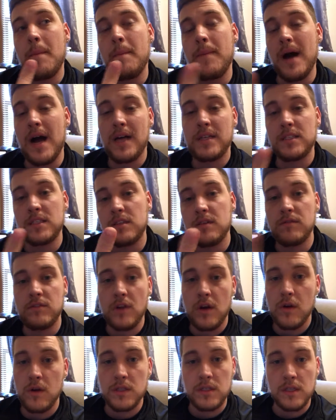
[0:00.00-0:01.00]
boxes of
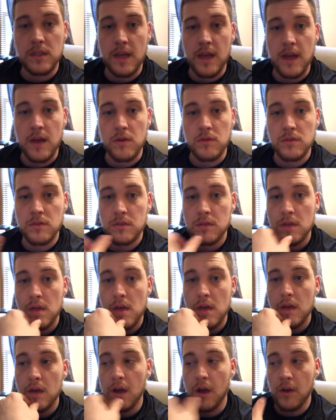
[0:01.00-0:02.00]
donuts in the house.
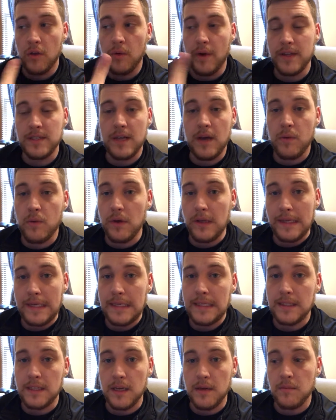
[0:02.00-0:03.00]
Otherwise, I will
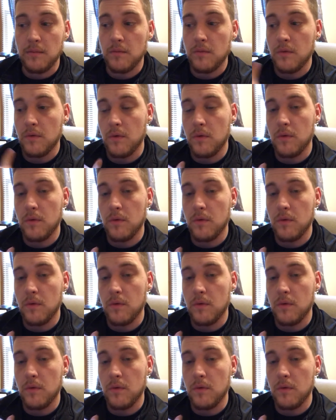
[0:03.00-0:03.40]
eat them,